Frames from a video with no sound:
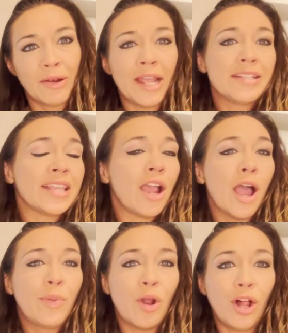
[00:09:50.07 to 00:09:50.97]
right? Say
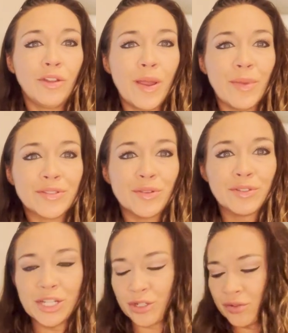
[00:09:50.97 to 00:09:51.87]
I put all of my
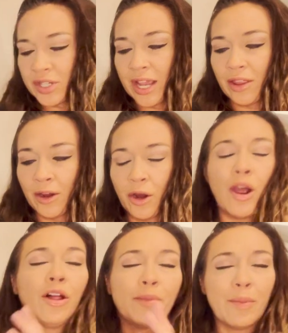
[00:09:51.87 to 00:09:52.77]
muscle tissues together
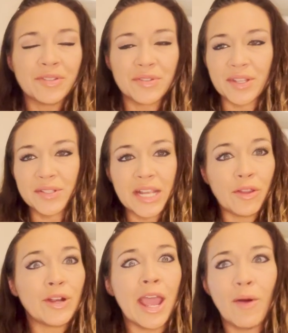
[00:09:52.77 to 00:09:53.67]
or all of my muscle cells
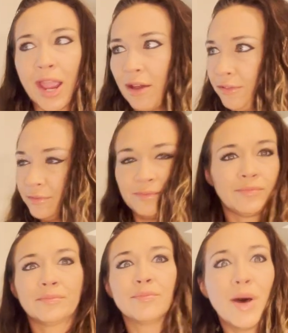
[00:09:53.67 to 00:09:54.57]
together. Now I have
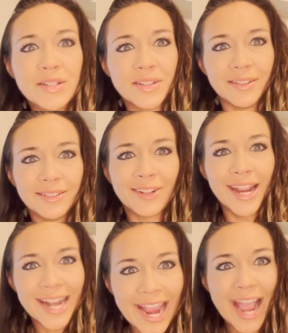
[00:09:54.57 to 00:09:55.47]
muscle,
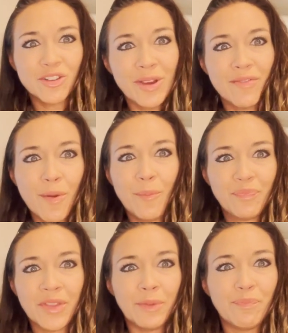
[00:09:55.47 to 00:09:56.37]
right? I actually have the,
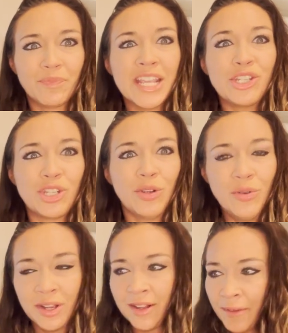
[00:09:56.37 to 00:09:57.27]
the
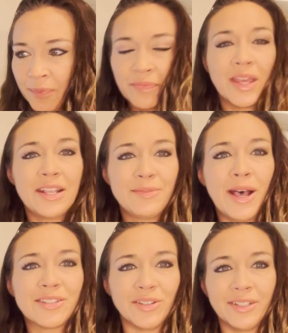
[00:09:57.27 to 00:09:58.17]
tissue that is
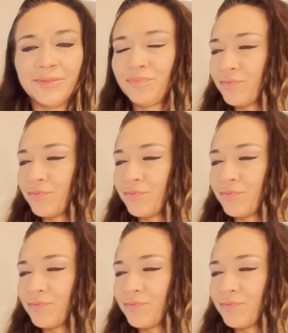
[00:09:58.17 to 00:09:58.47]
muscle.